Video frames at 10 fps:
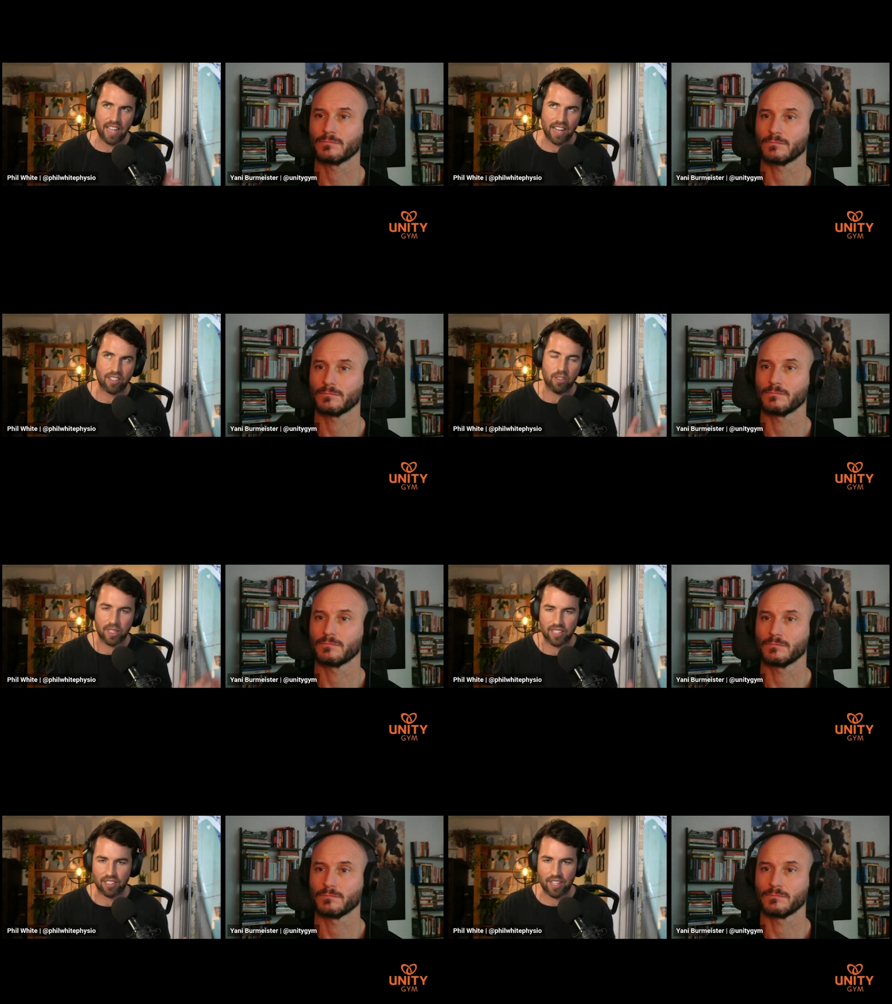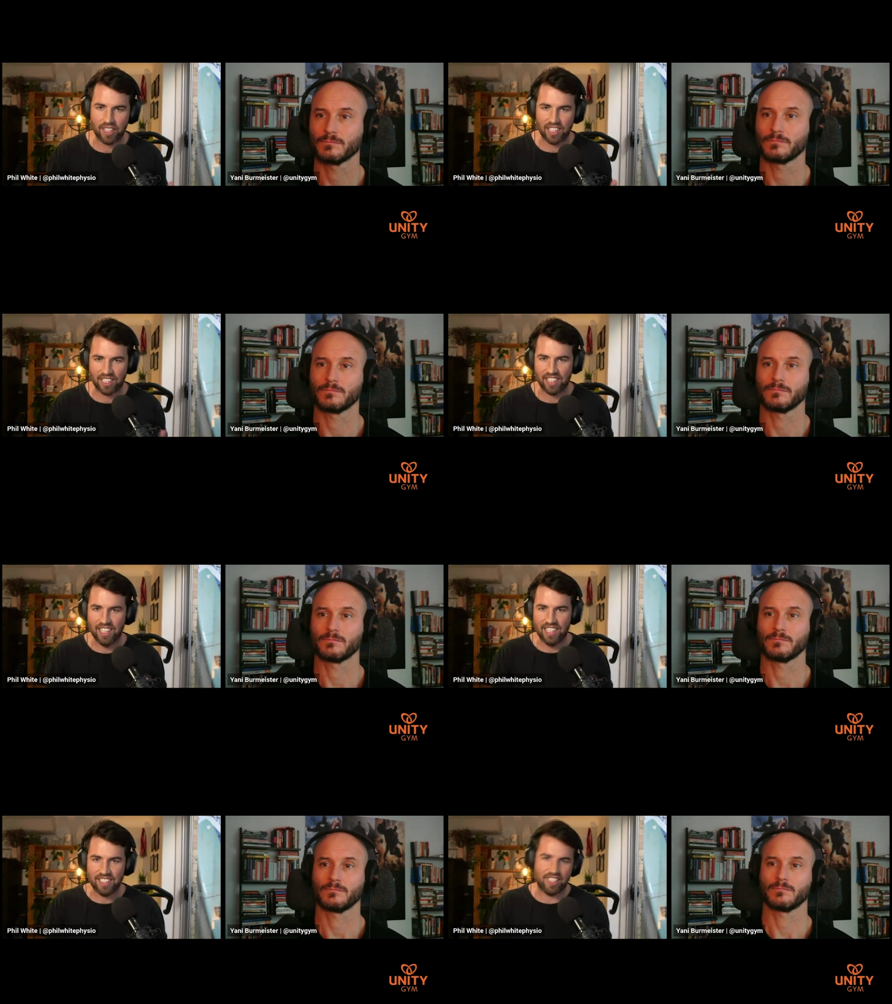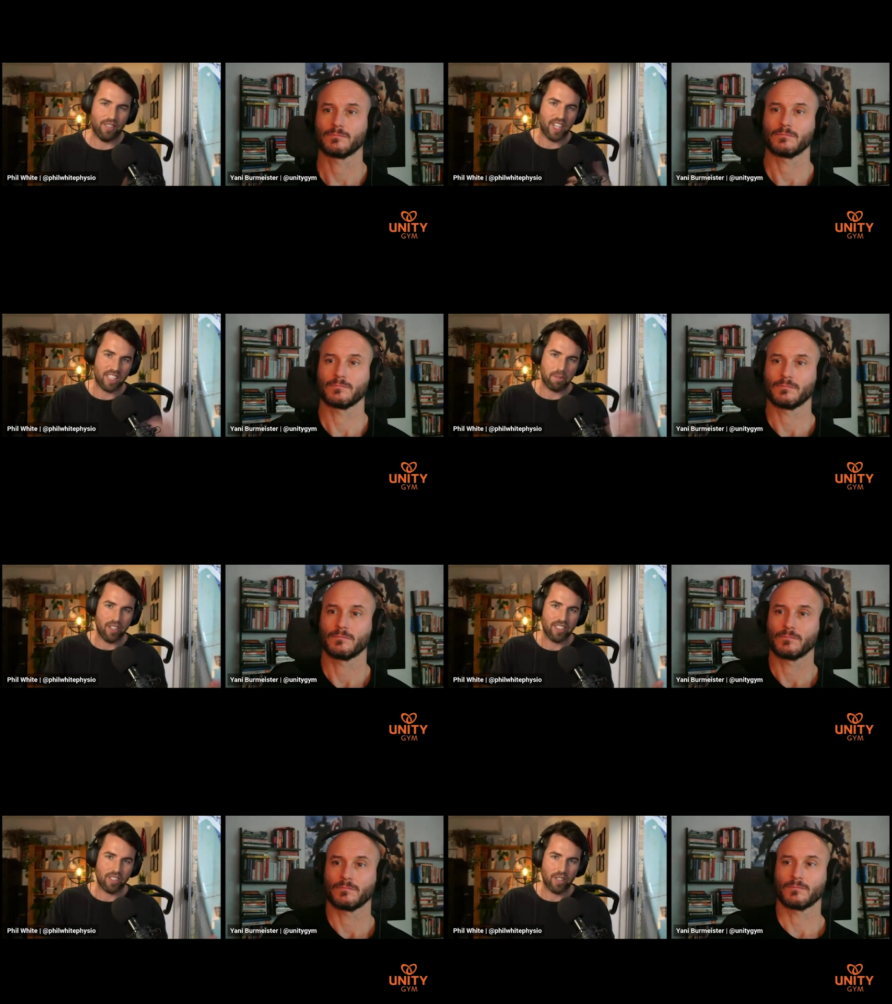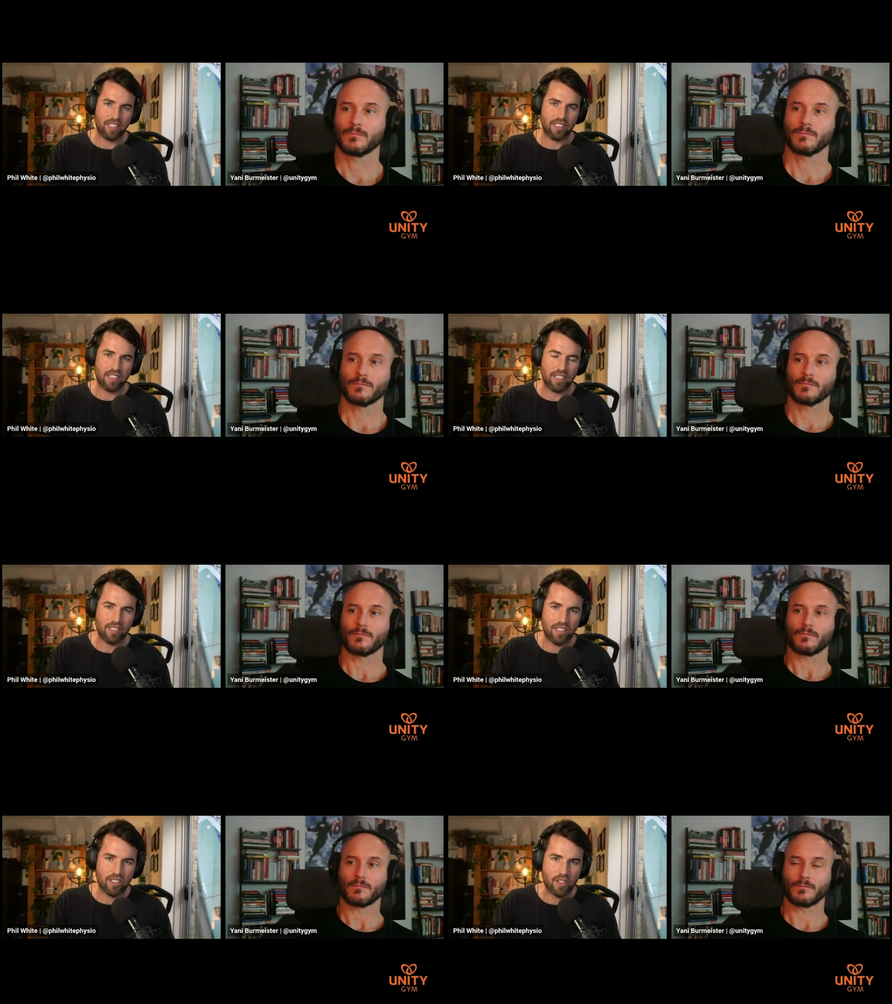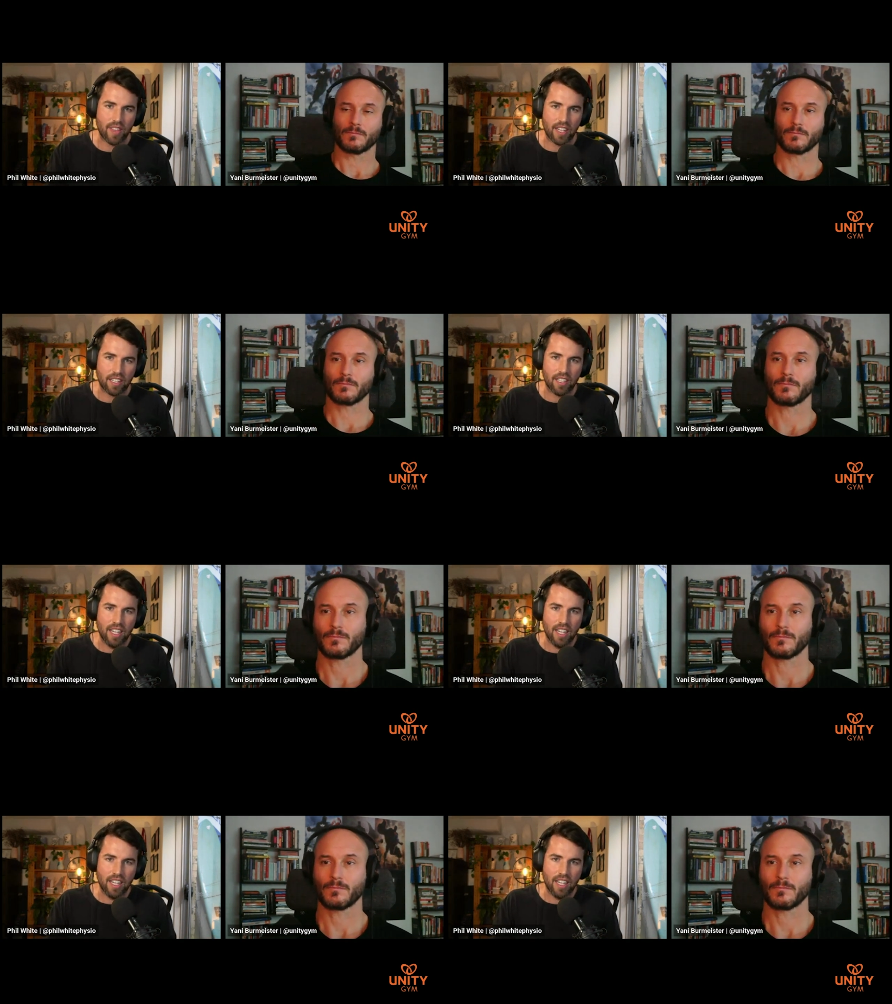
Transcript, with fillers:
Speaker 1: ankle, because I was having like such a fun experience doing this sort of new thing.